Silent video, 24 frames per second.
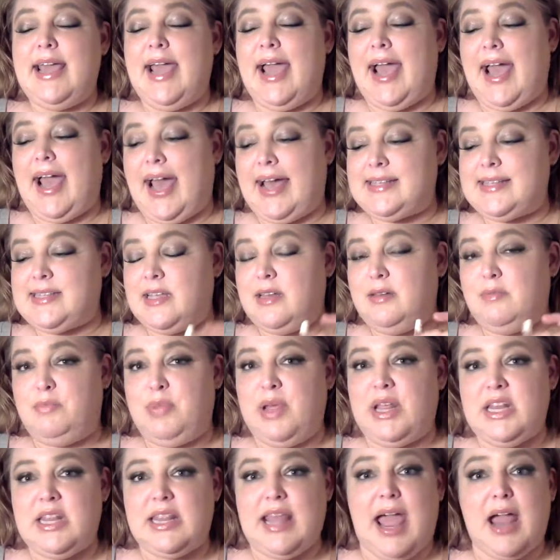hasn't
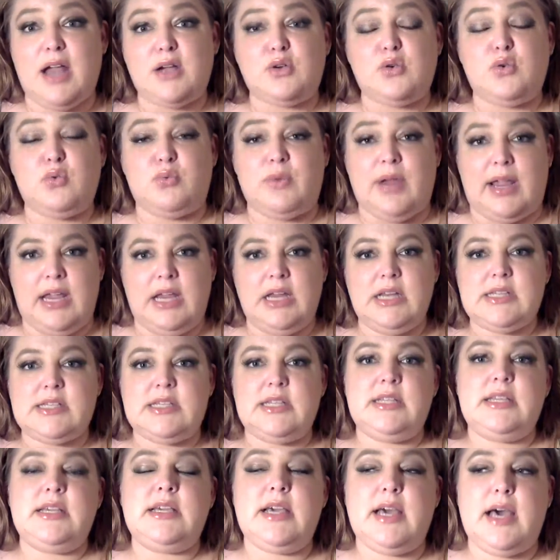been that
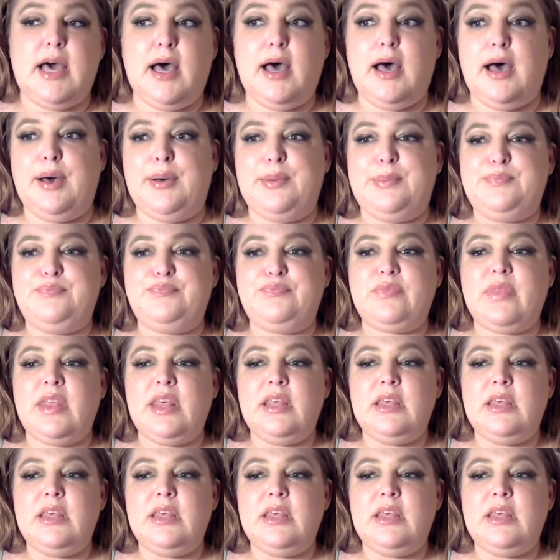great. Um,